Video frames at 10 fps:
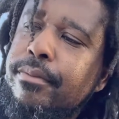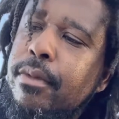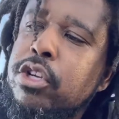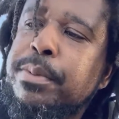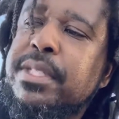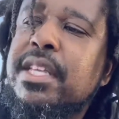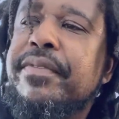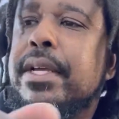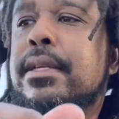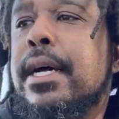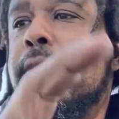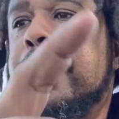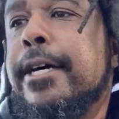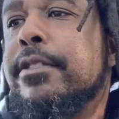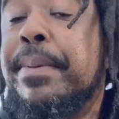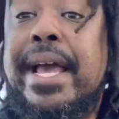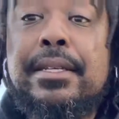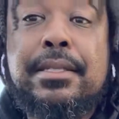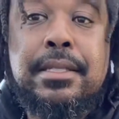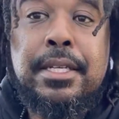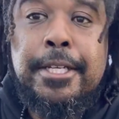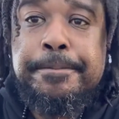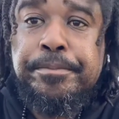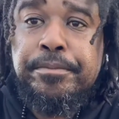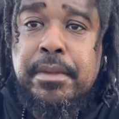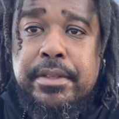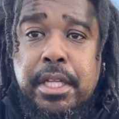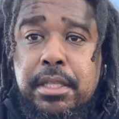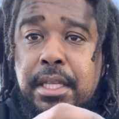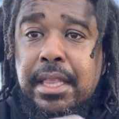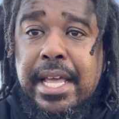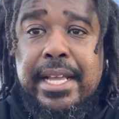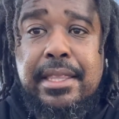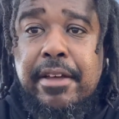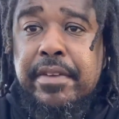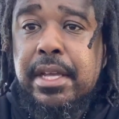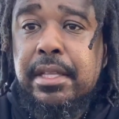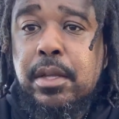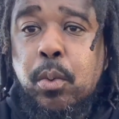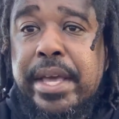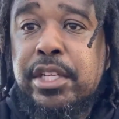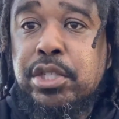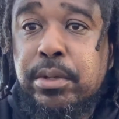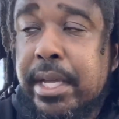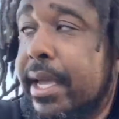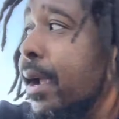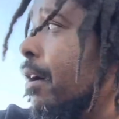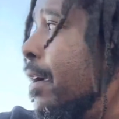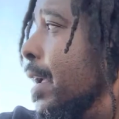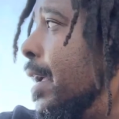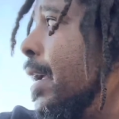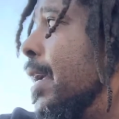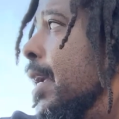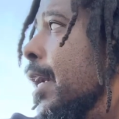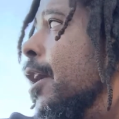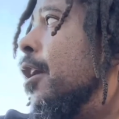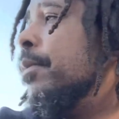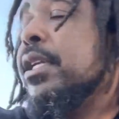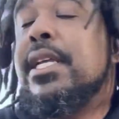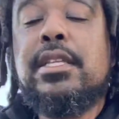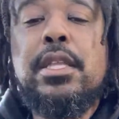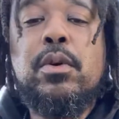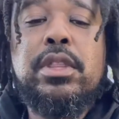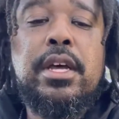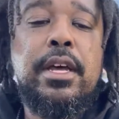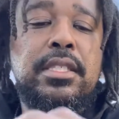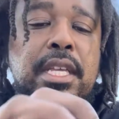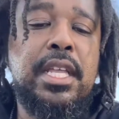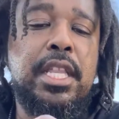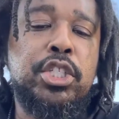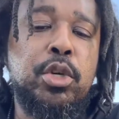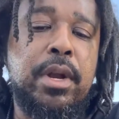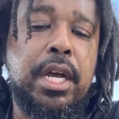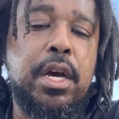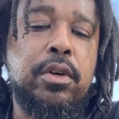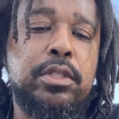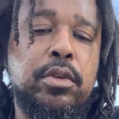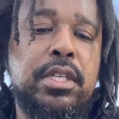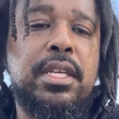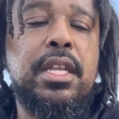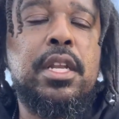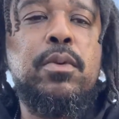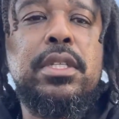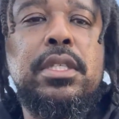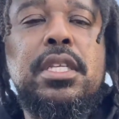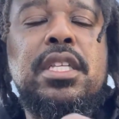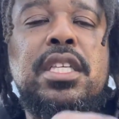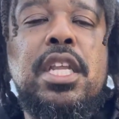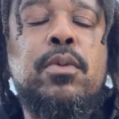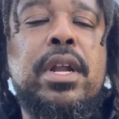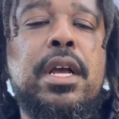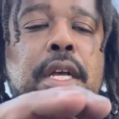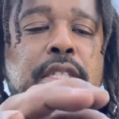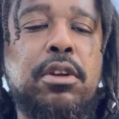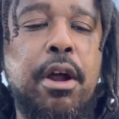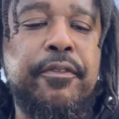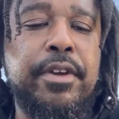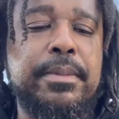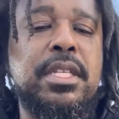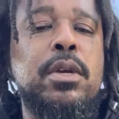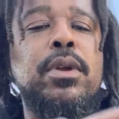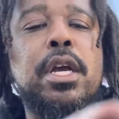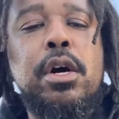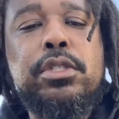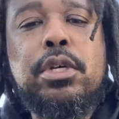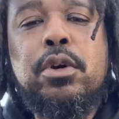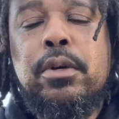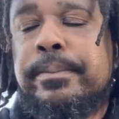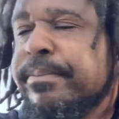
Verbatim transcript: or specific uh, specs, the, the length of it, the weight that you can carry, um, the, the, the city that you want to go to, the city you want city you want to start from, city you want to go to,